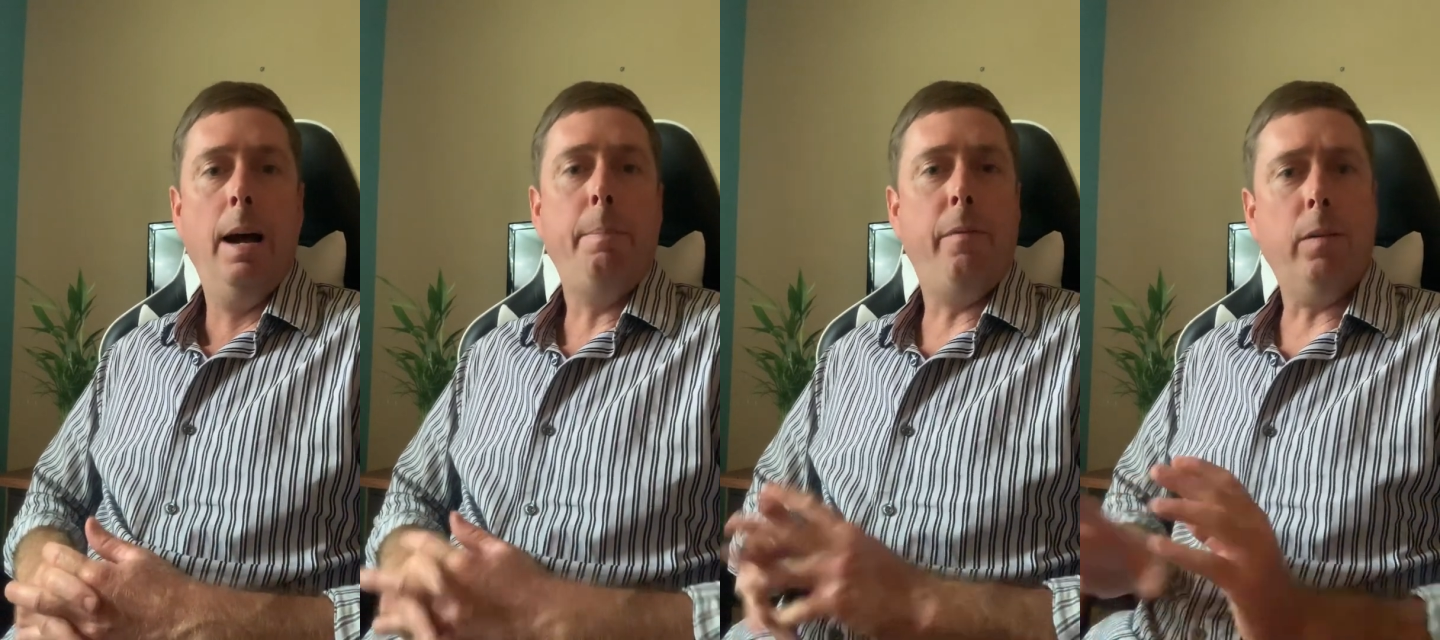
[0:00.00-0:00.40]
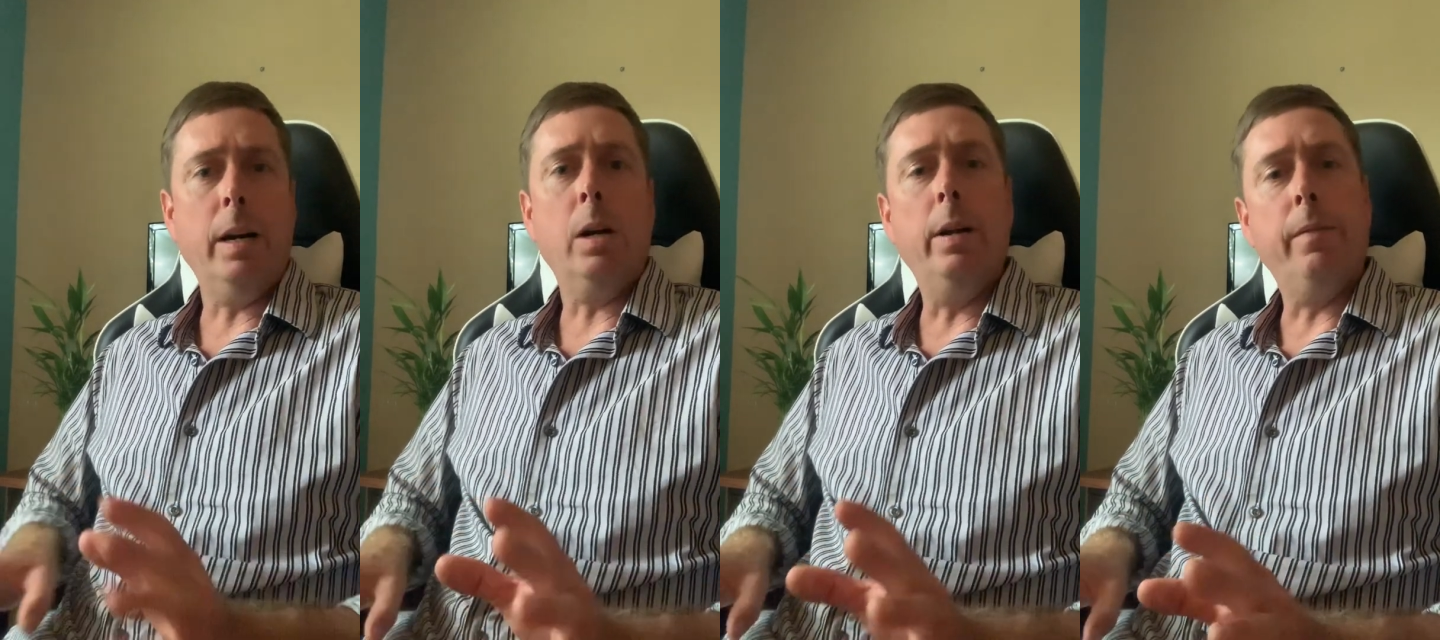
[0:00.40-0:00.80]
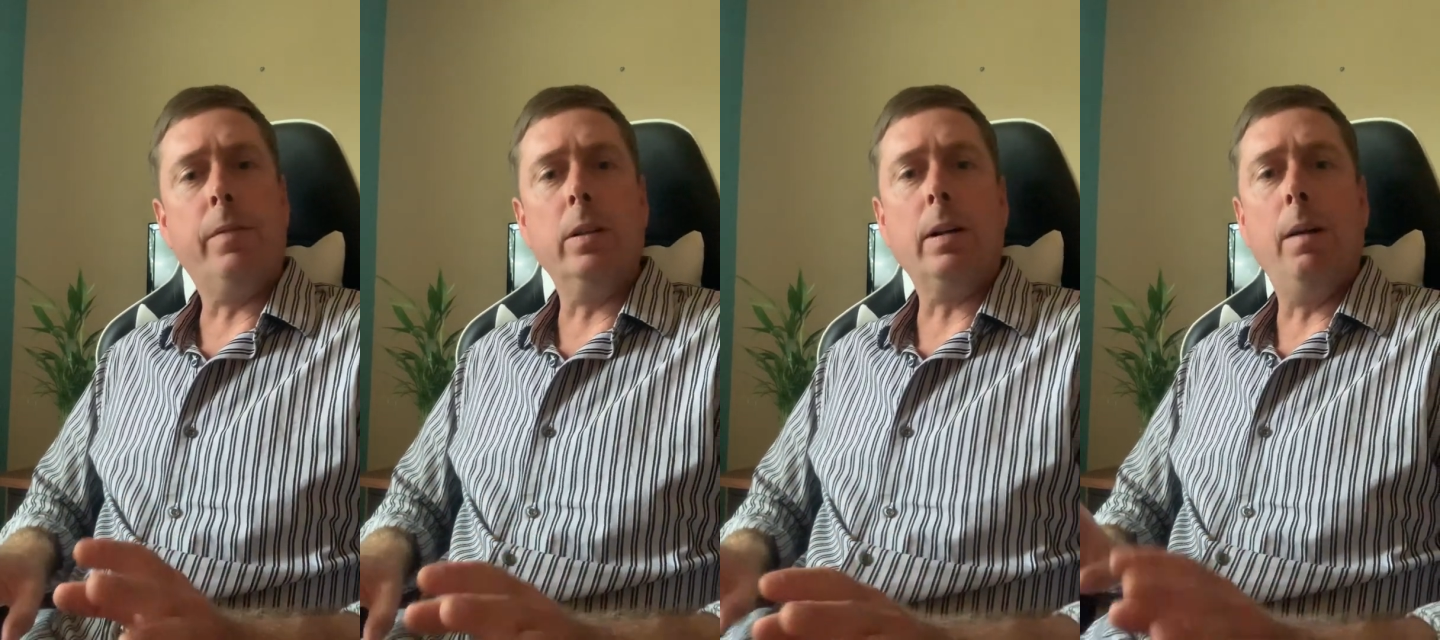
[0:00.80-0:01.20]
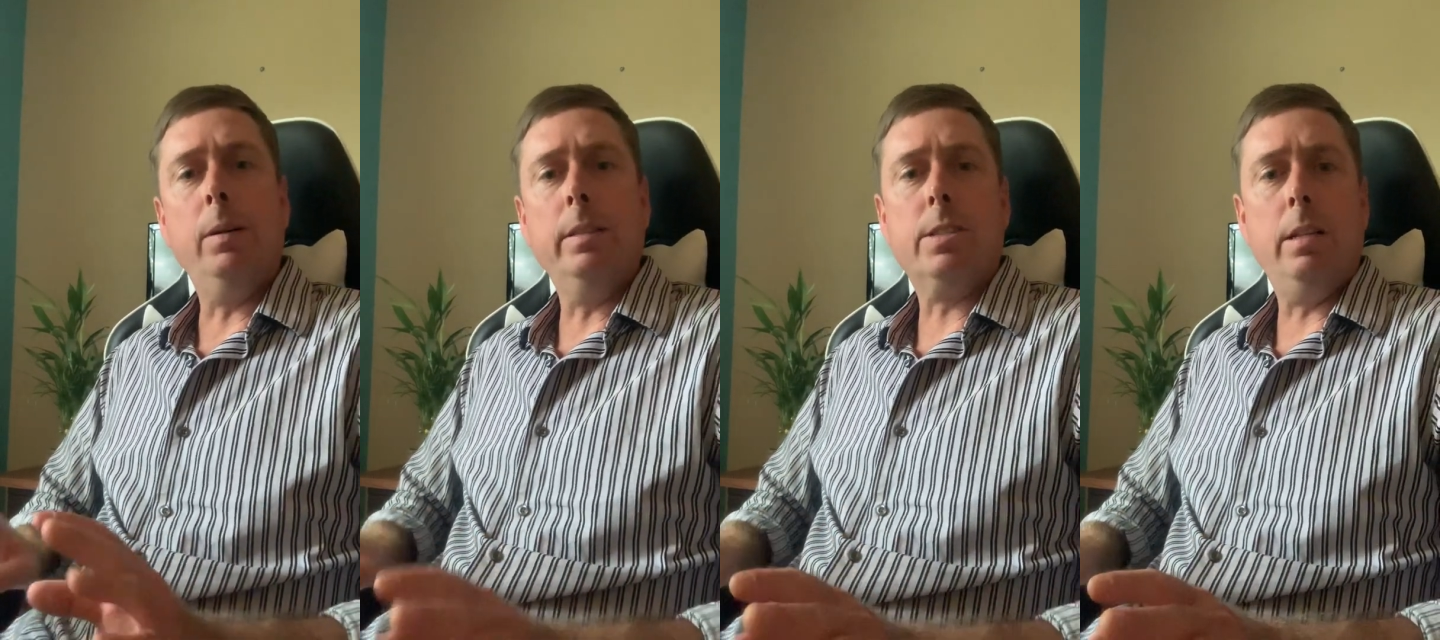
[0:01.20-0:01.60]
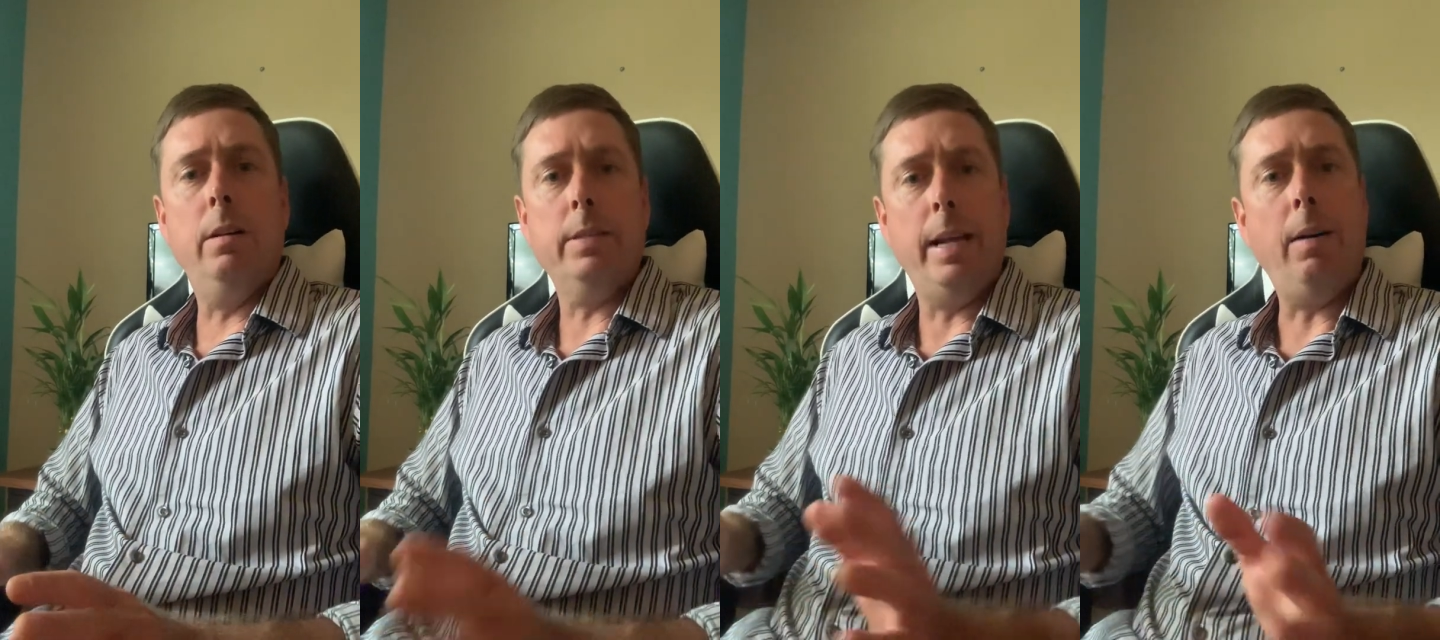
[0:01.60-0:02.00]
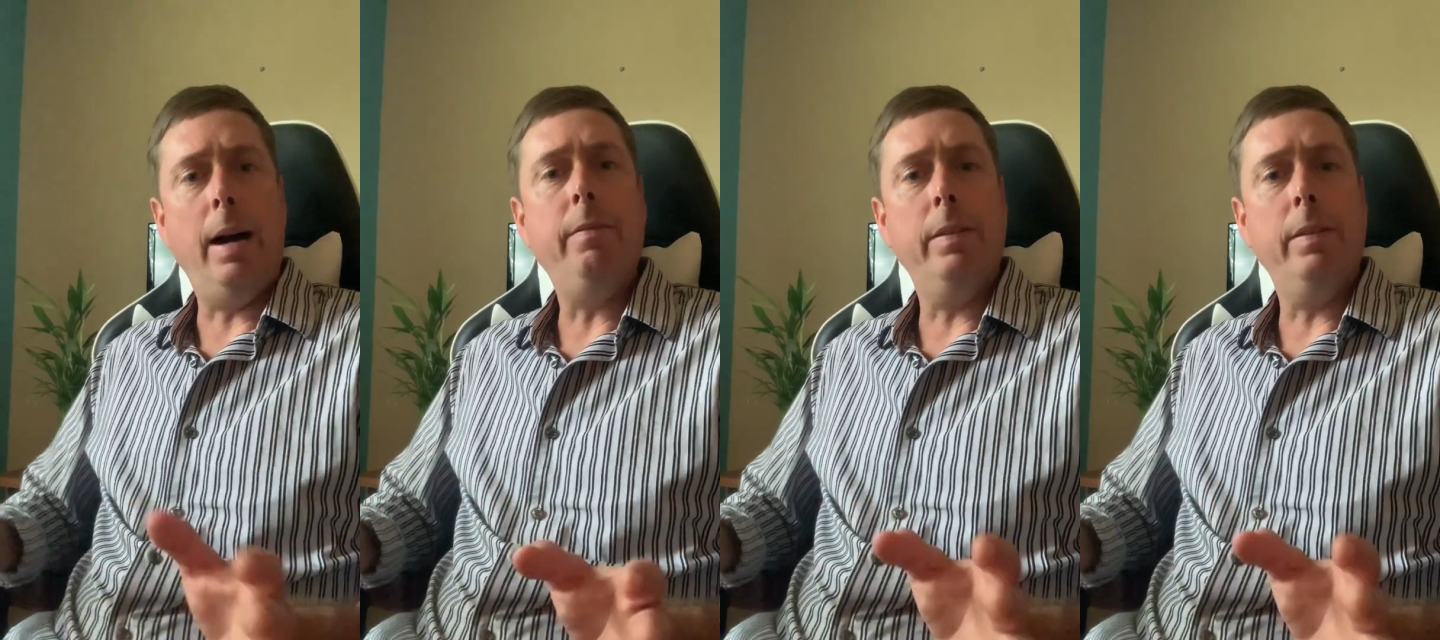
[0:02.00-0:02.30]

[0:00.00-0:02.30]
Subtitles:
Before I go any further, I will disclose, now I've